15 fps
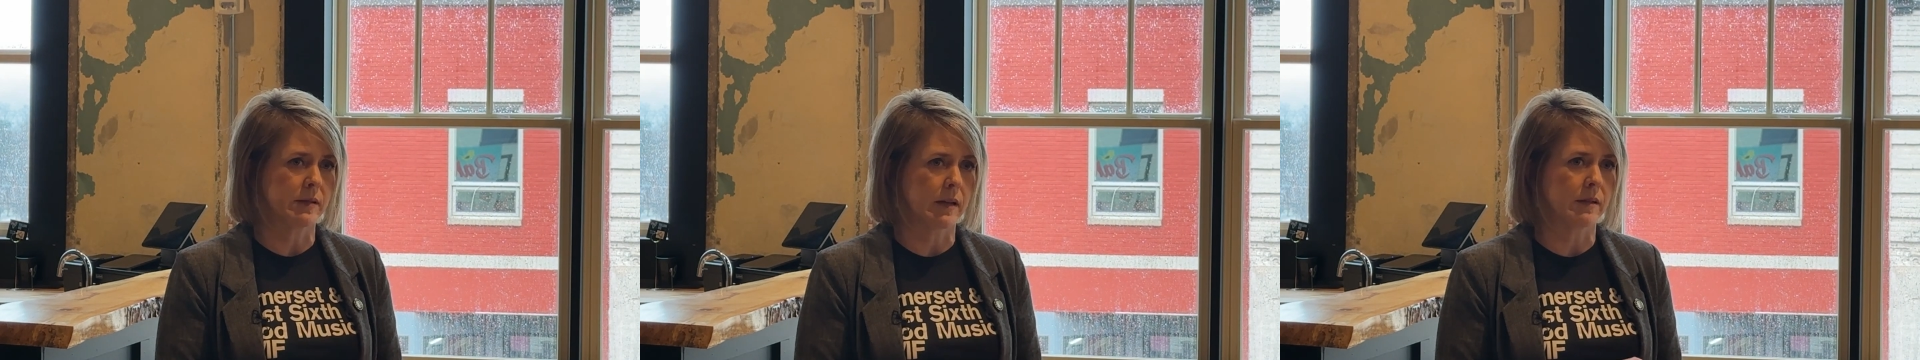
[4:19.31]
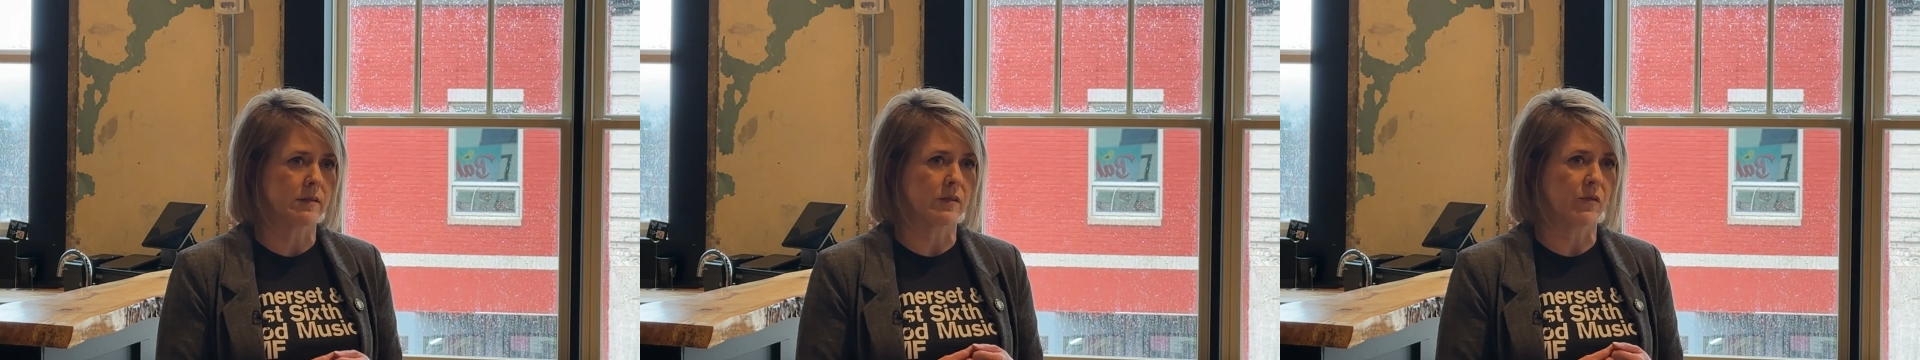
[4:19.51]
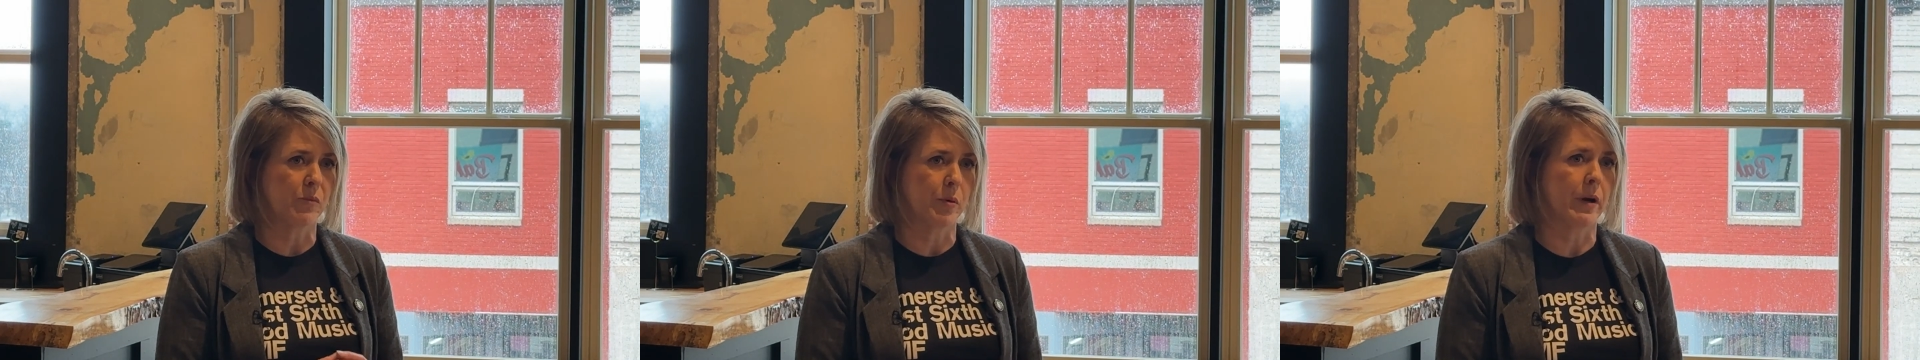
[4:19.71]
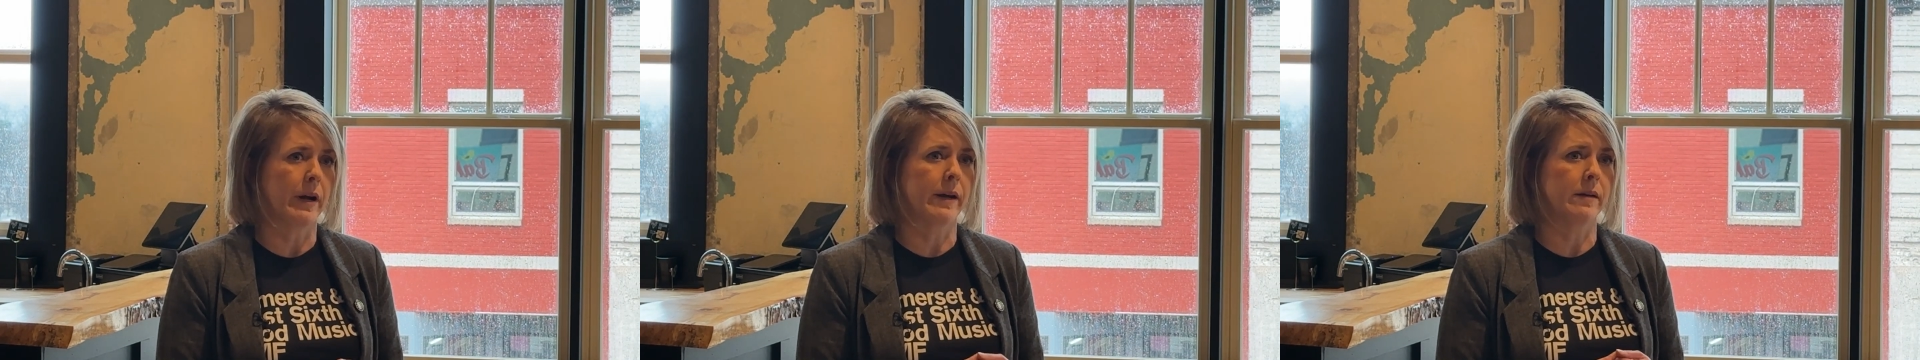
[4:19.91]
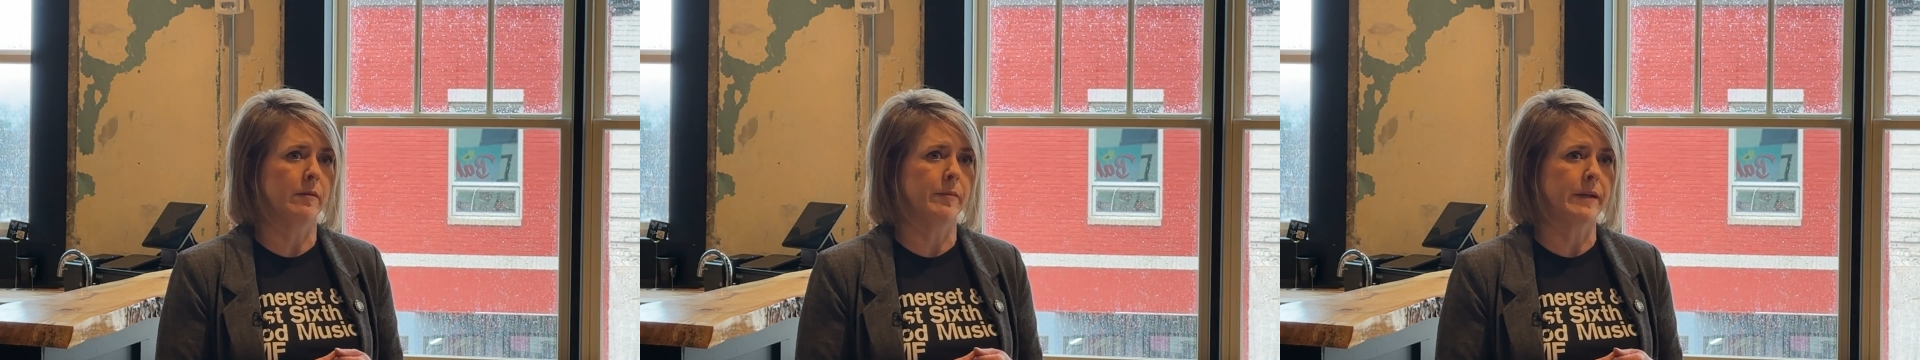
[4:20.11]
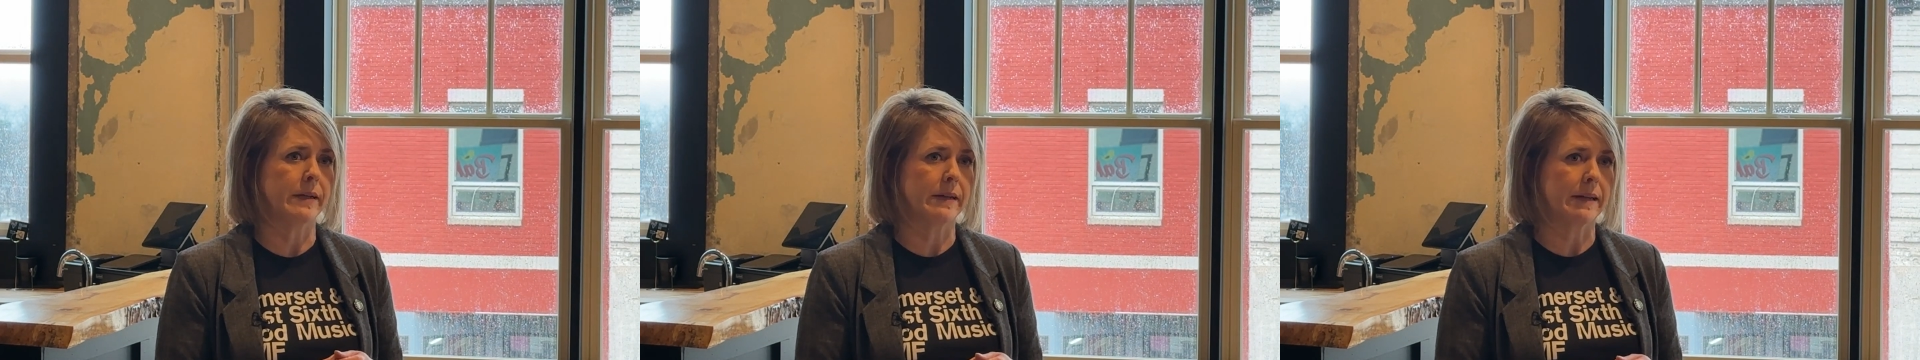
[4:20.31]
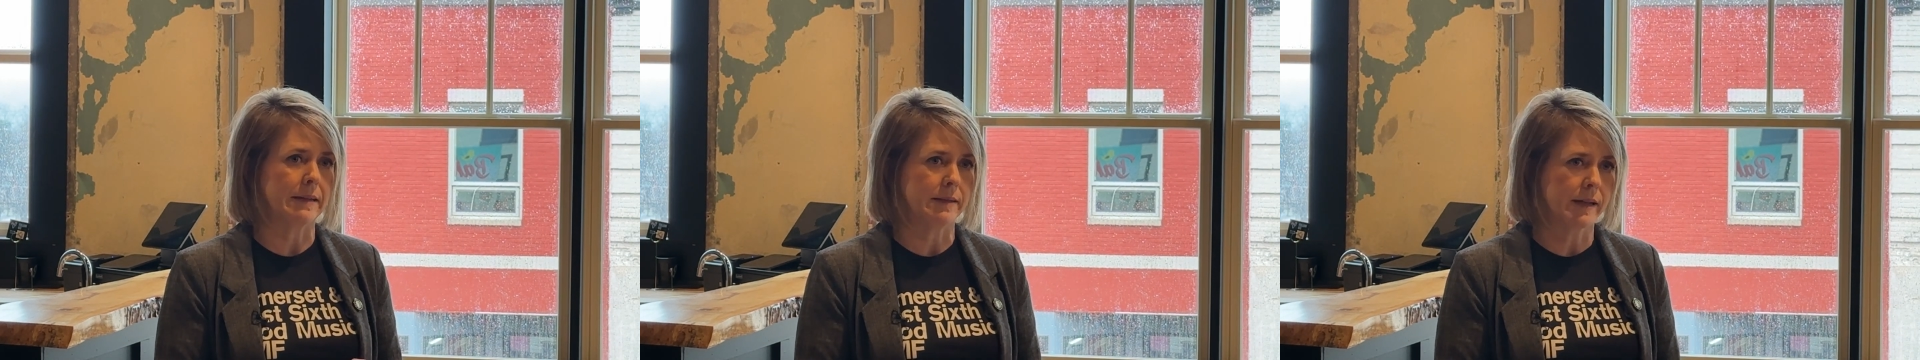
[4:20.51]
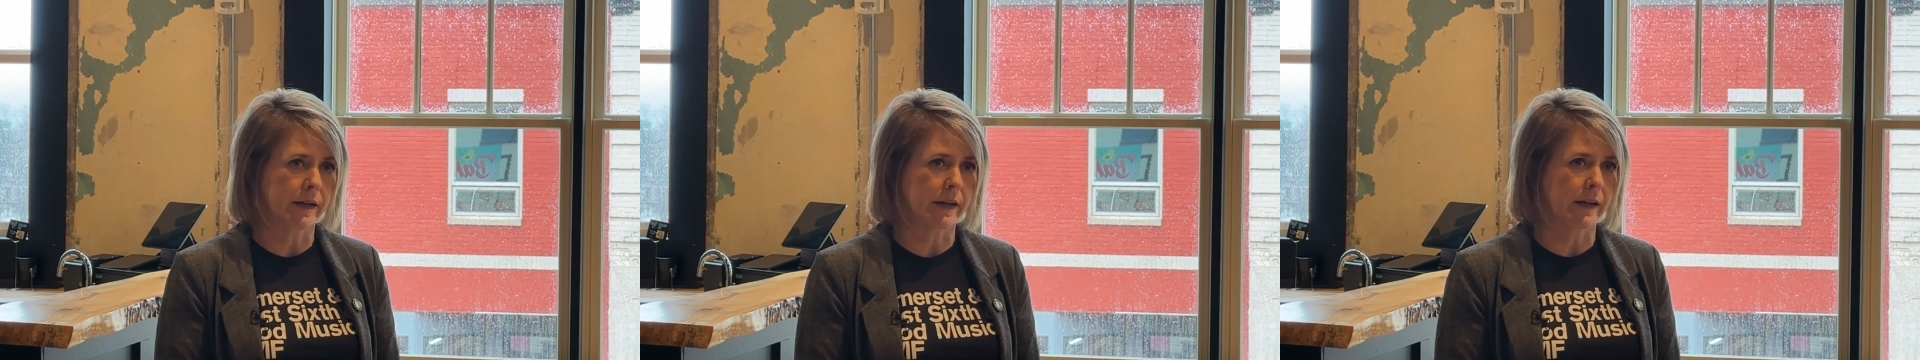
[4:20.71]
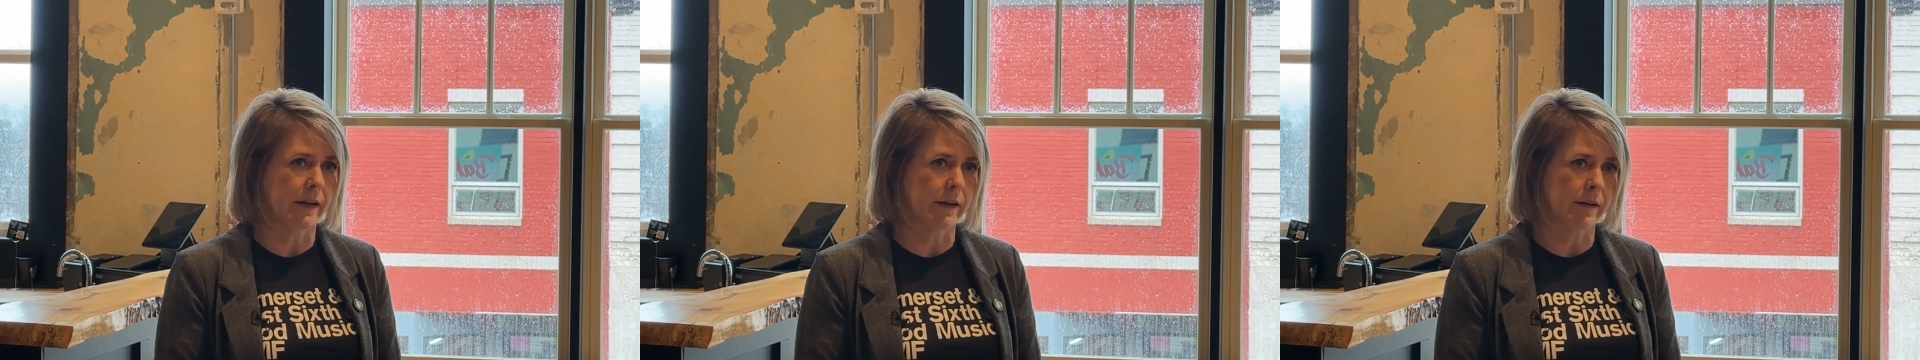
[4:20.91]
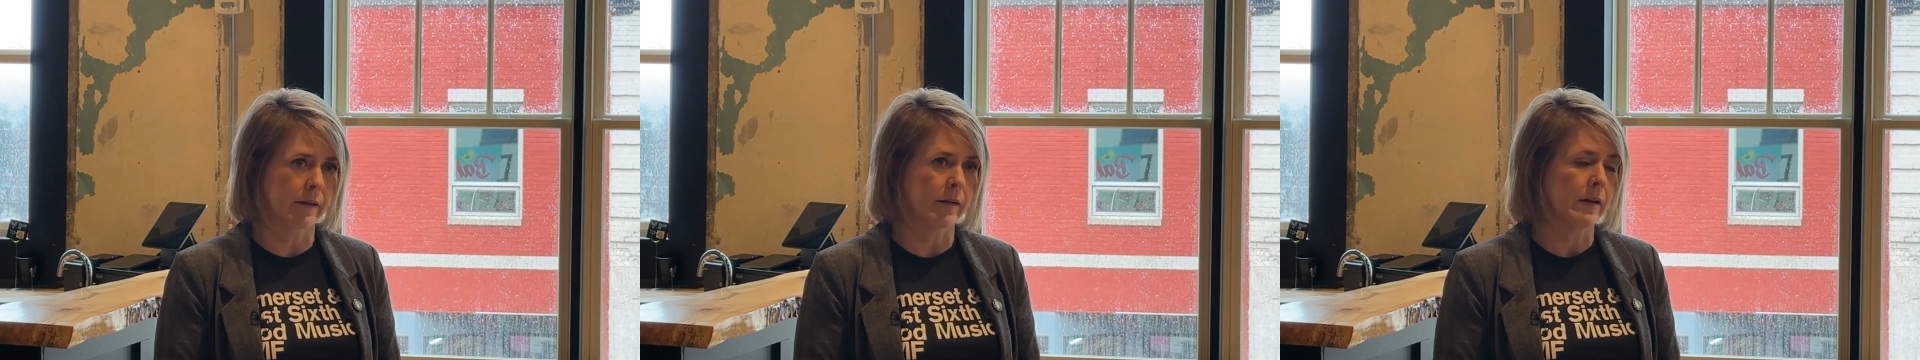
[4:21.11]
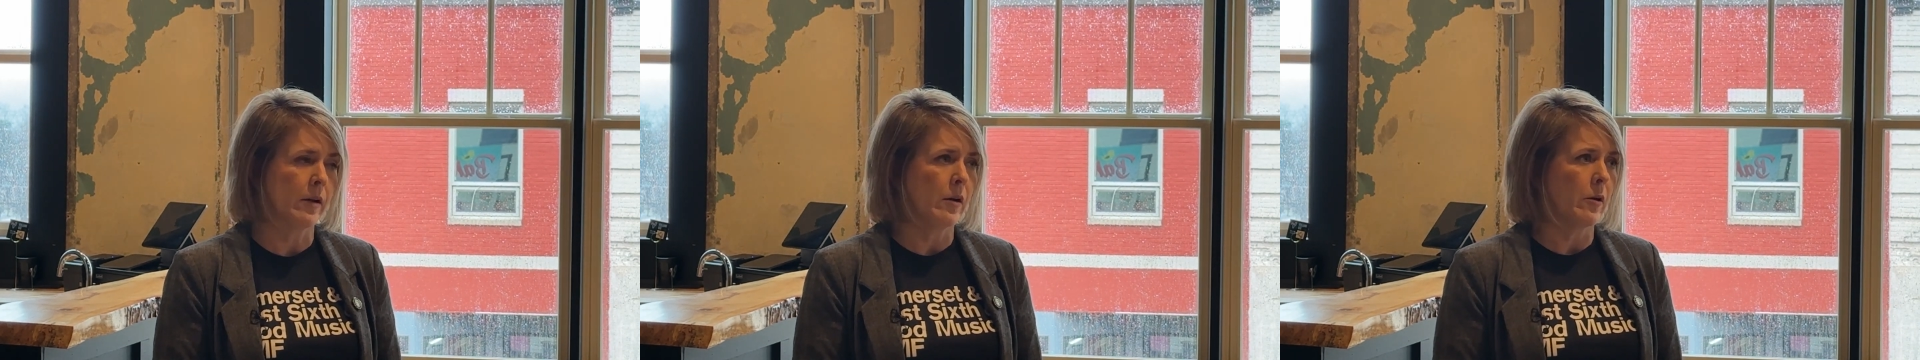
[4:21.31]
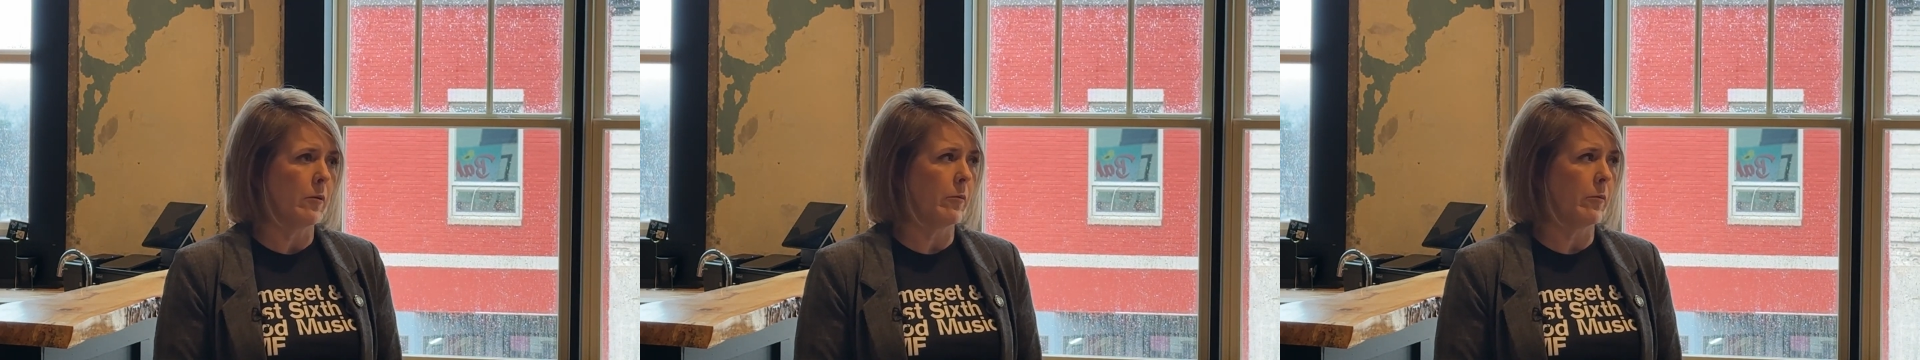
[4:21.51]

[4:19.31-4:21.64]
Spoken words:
sense of pride to be a Kentuckian.